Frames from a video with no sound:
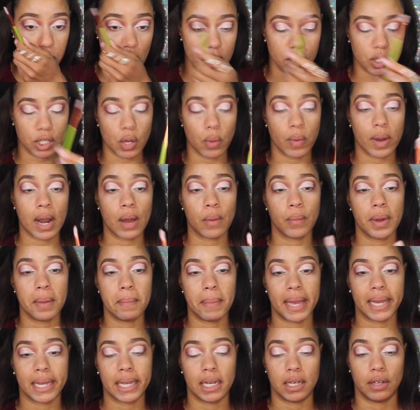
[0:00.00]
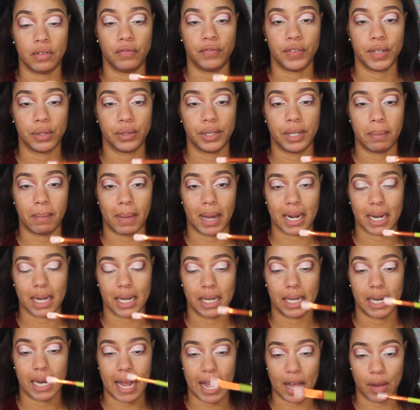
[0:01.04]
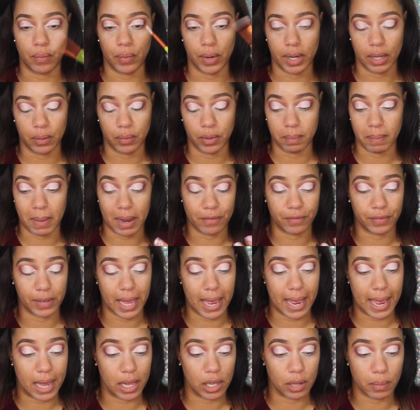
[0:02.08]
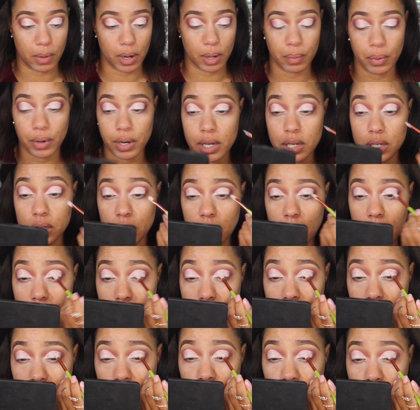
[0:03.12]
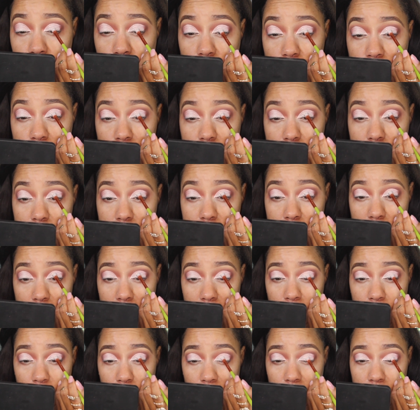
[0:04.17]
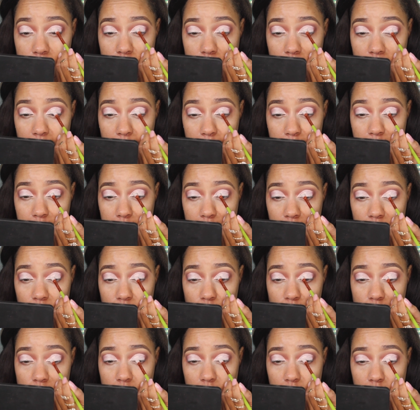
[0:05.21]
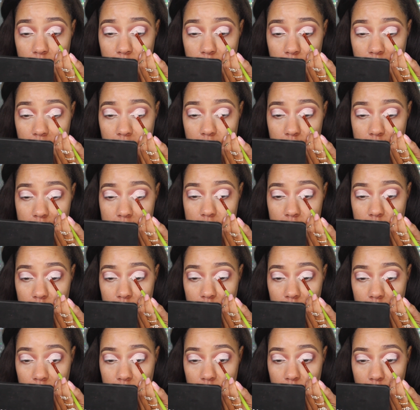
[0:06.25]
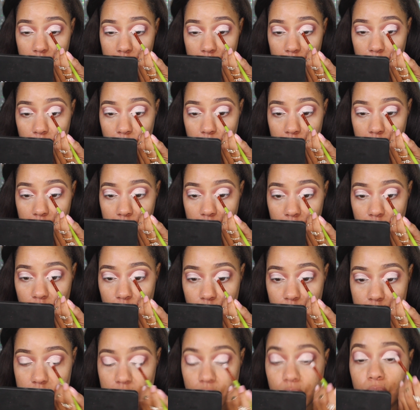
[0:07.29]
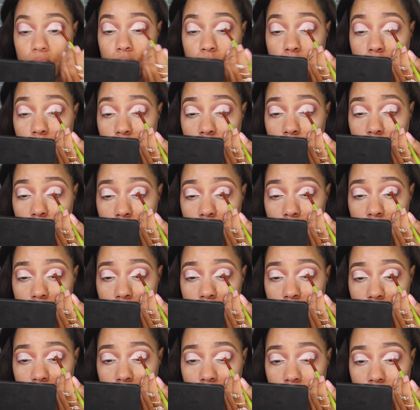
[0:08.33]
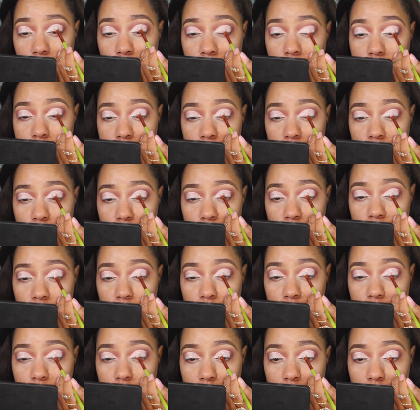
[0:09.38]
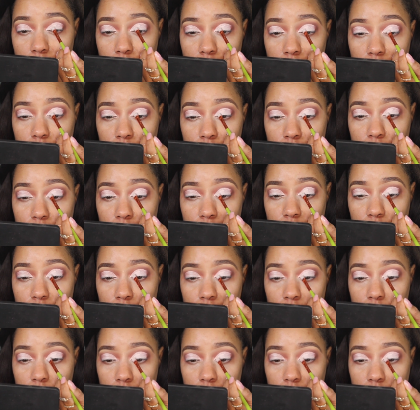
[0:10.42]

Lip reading: So when I went back in and filled in my cut, I went in with my flat Alamar brush. I don't want to use the same brush that I've been using, because then I will have residue, color residue from the other